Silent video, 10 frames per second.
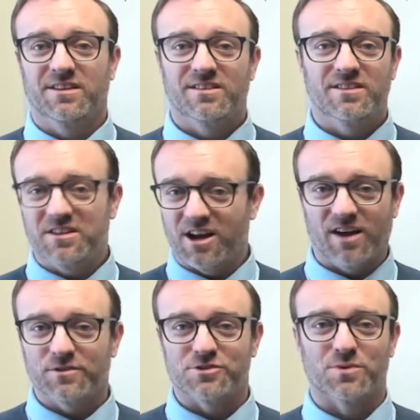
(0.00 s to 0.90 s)
than the
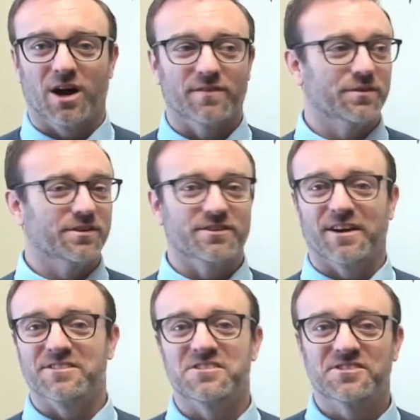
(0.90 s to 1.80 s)
average driver in
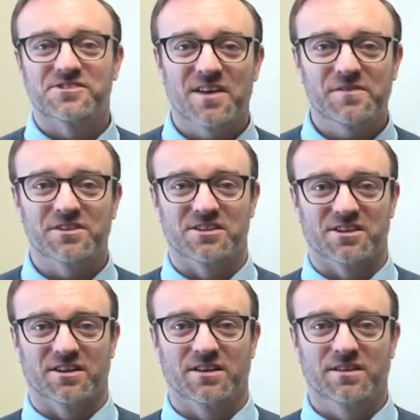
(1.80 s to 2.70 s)
1970 did.